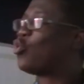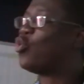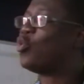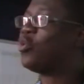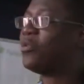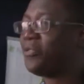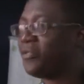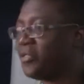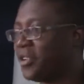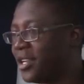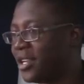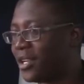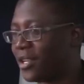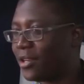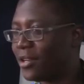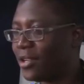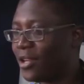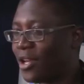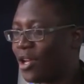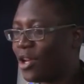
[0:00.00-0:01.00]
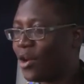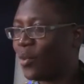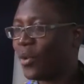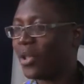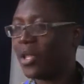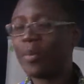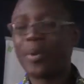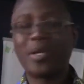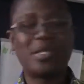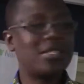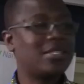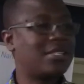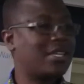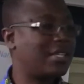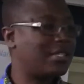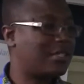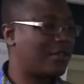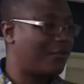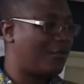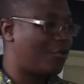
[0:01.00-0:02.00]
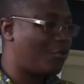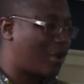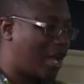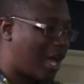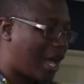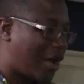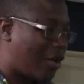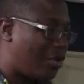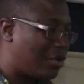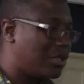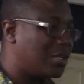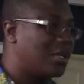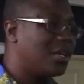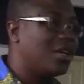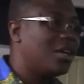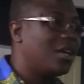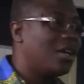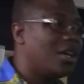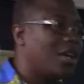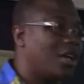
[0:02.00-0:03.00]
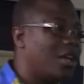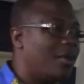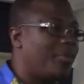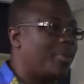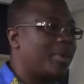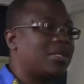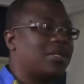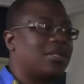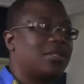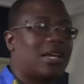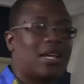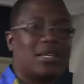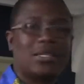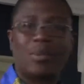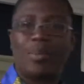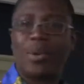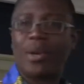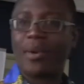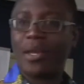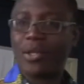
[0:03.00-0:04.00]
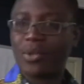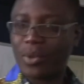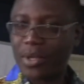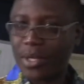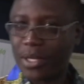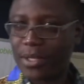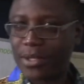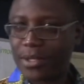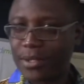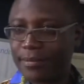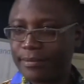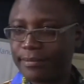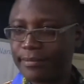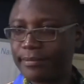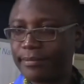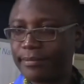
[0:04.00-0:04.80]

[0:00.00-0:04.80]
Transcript: cool feeling when the person takes the phone out and the person does a payment with it?